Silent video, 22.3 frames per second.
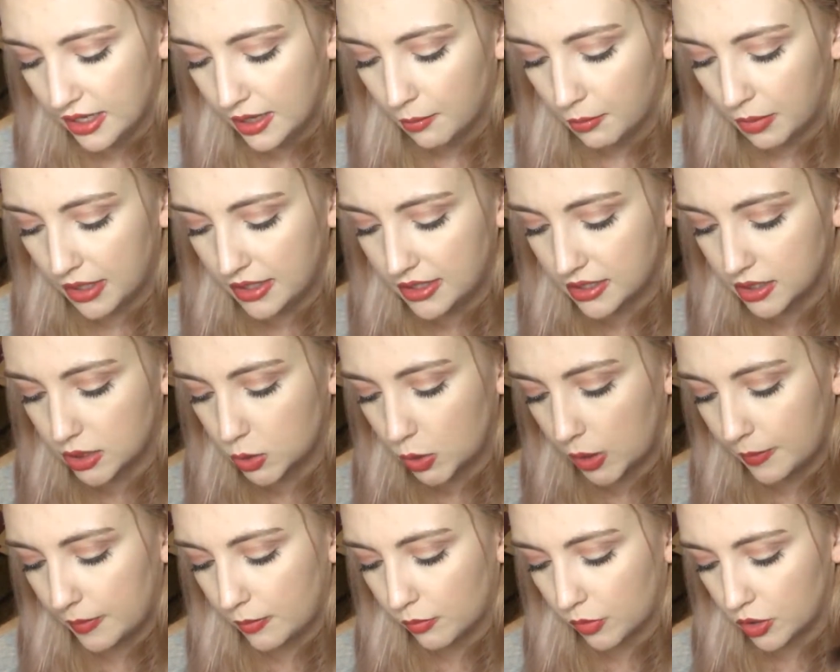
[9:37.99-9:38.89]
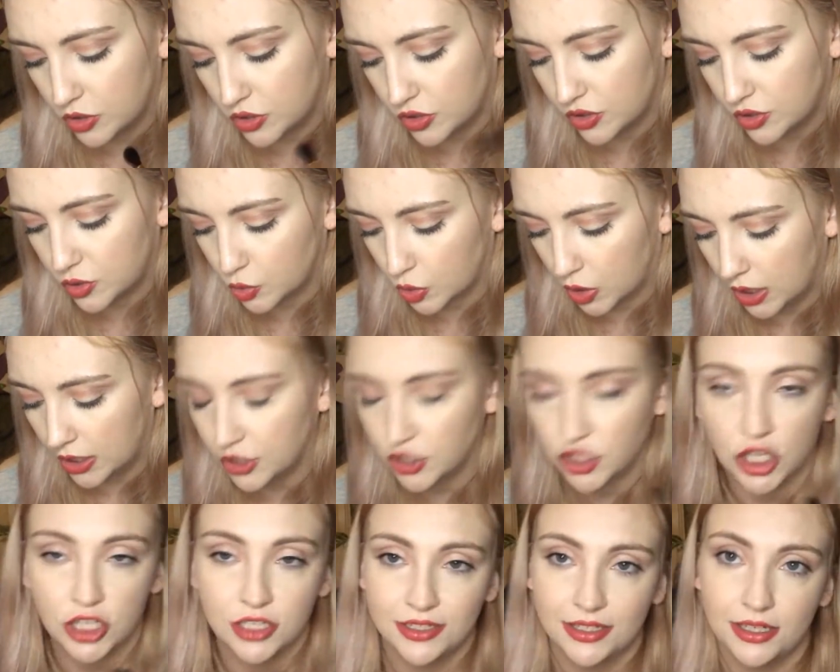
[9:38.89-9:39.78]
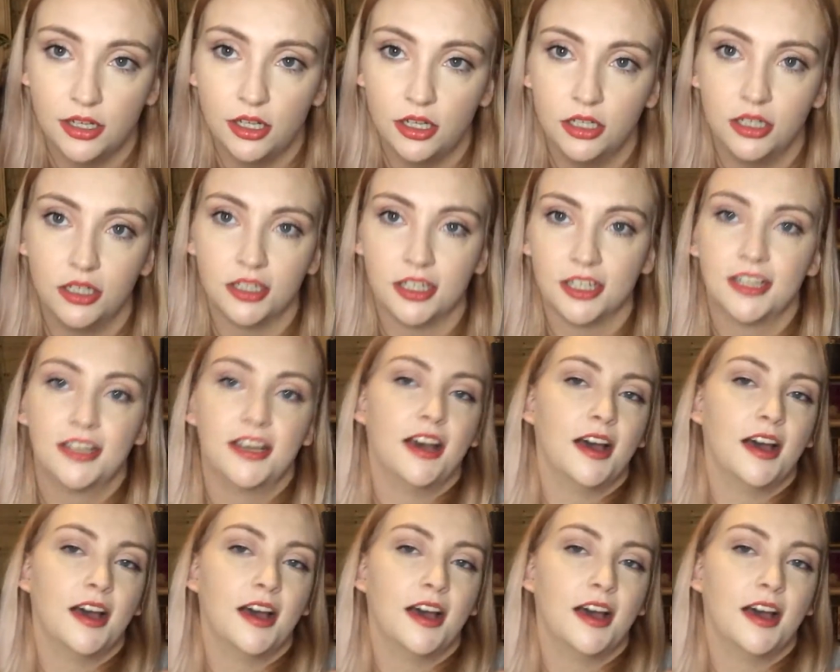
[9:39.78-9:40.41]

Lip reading: Blend in sweeping motions to create an enchanting eye look.